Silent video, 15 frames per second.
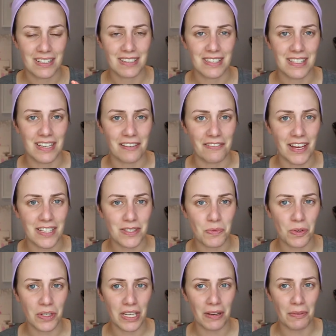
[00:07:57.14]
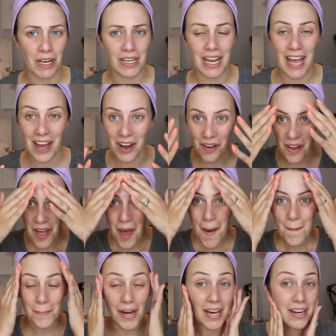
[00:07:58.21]
see if that's working right now,
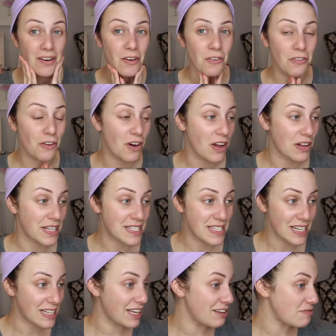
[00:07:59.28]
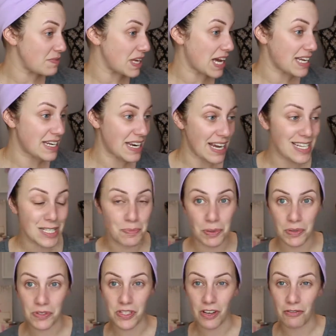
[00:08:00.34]
but overall it did give me a nice
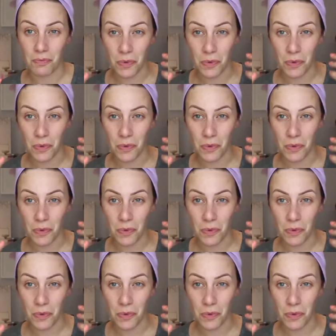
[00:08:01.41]
boost of